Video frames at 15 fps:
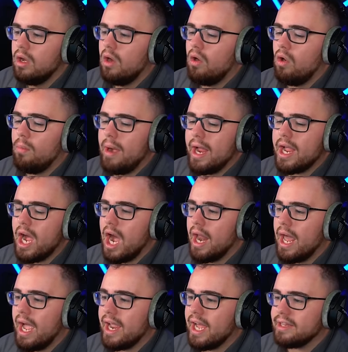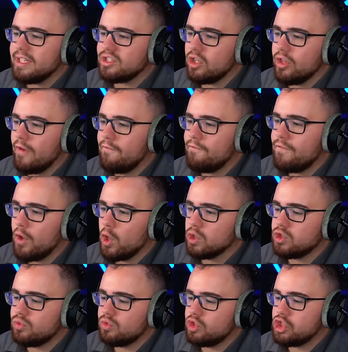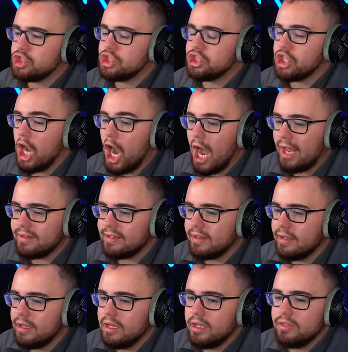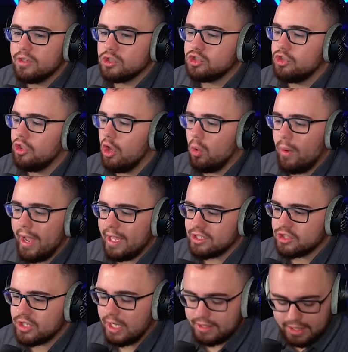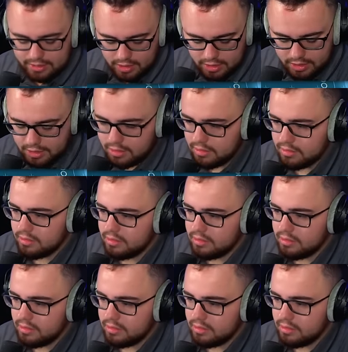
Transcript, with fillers: Oh my god, I got this on the first shot? There's no way I just got that lucky.